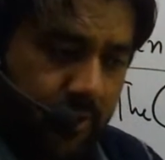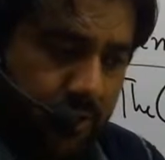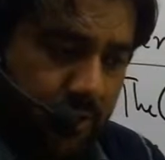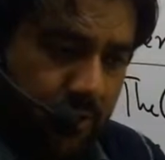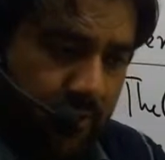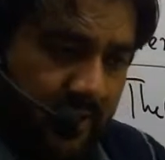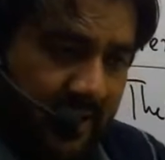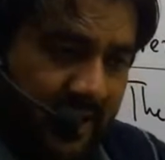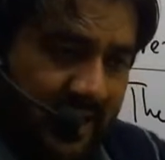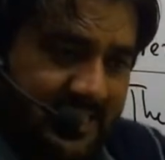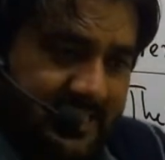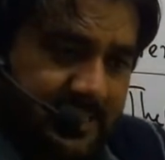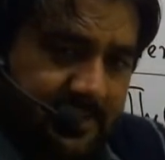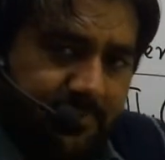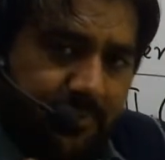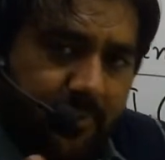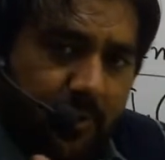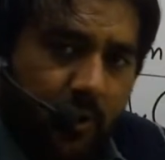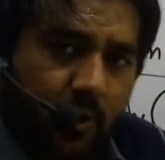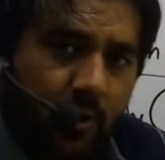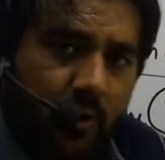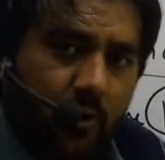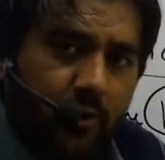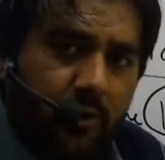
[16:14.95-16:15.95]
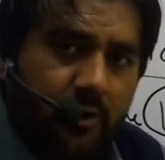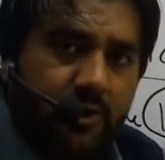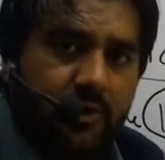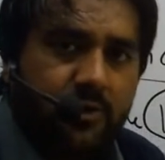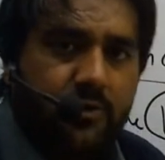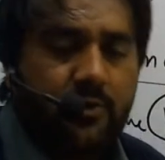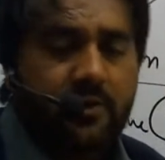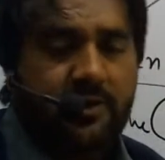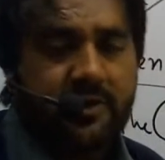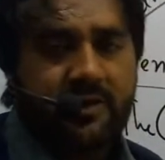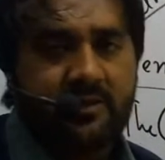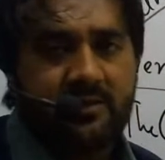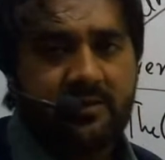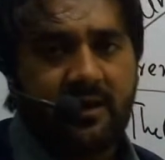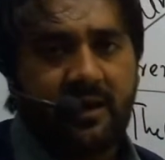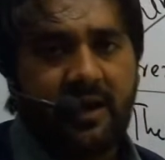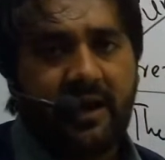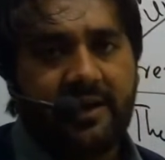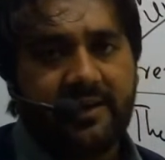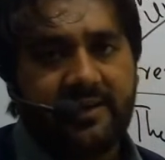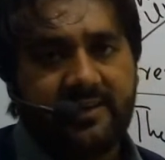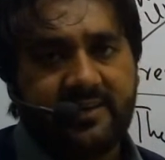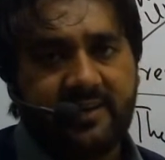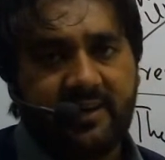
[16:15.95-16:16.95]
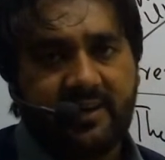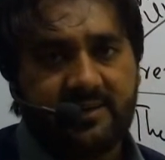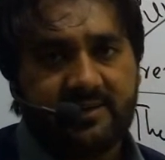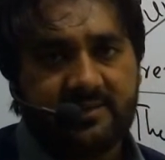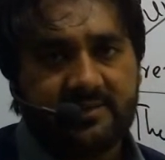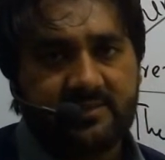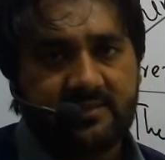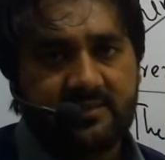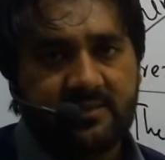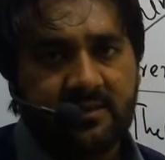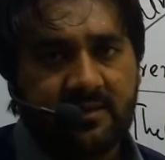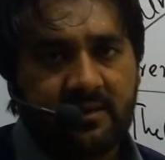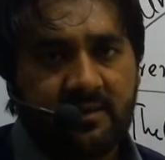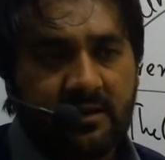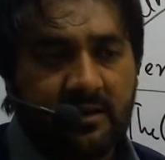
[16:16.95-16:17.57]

you will explore your ideas.